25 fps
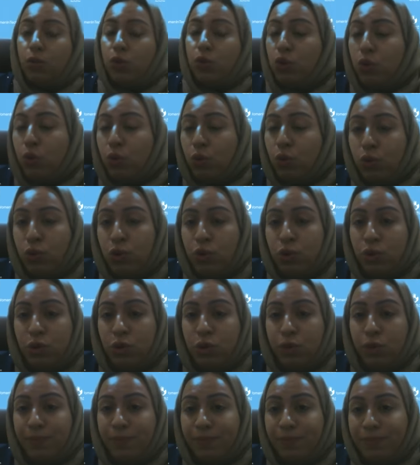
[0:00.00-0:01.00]
Don't
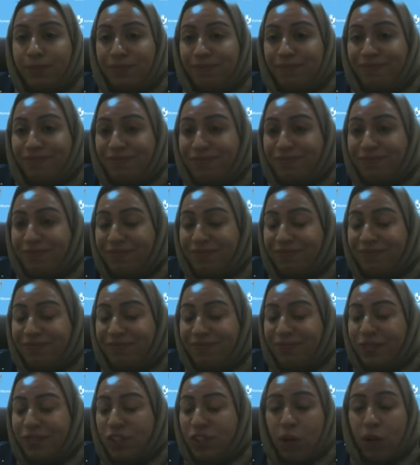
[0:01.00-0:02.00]

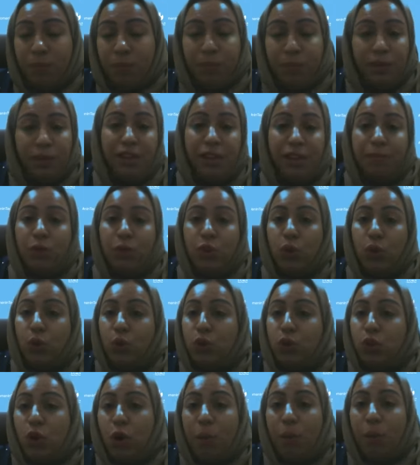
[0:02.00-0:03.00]
jumble them,
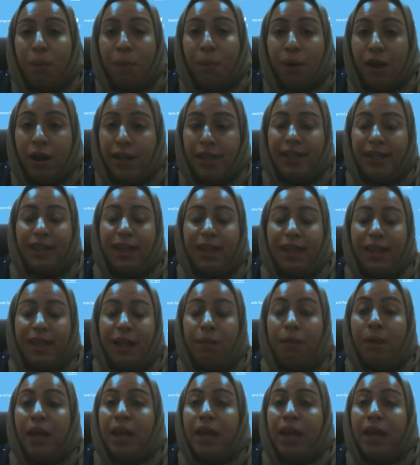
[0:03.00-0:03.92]
don't combine them.